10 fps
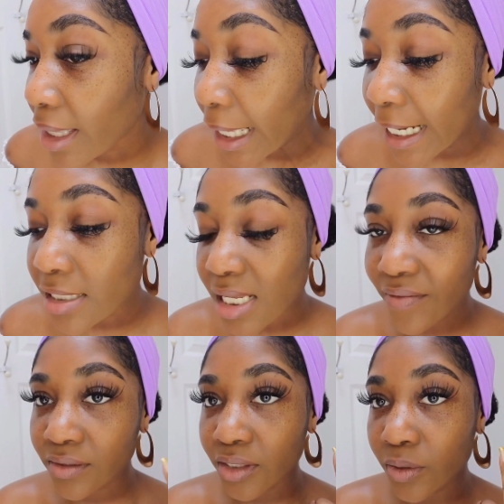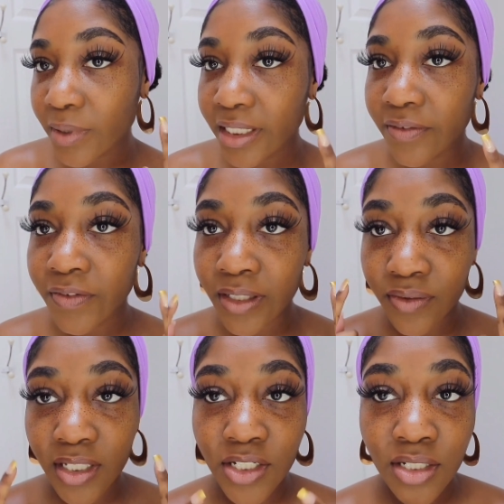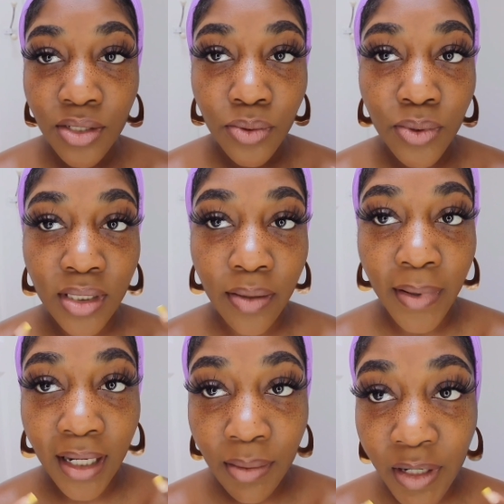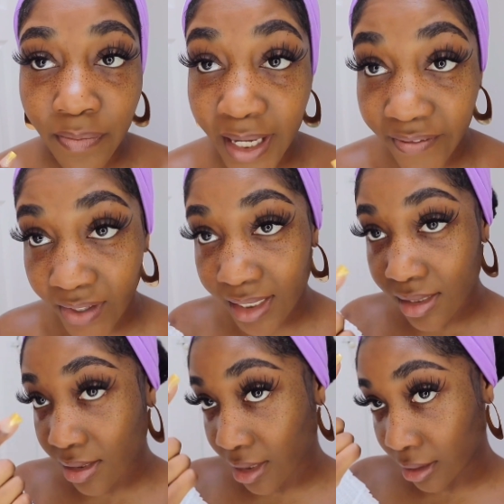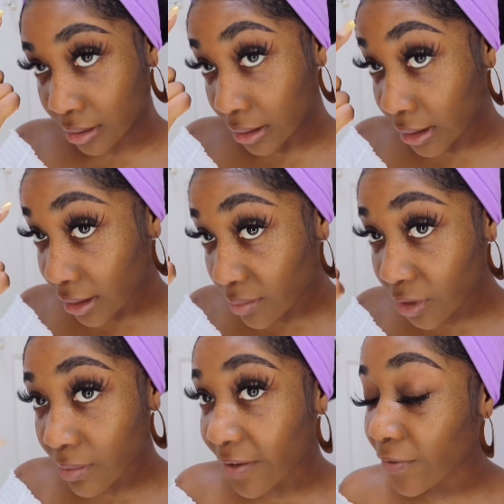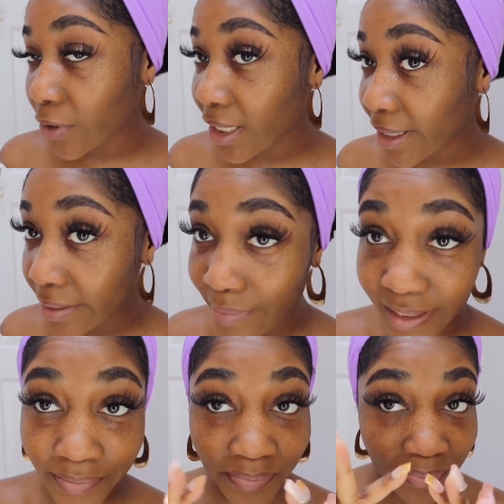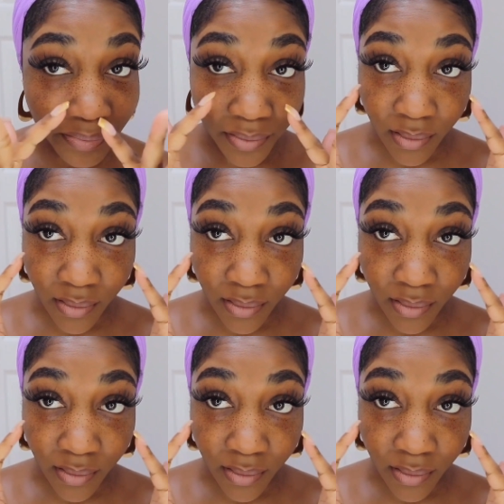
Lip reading: I just have a little bit of foundation on the bottom of my face and a little bit on my forehead, but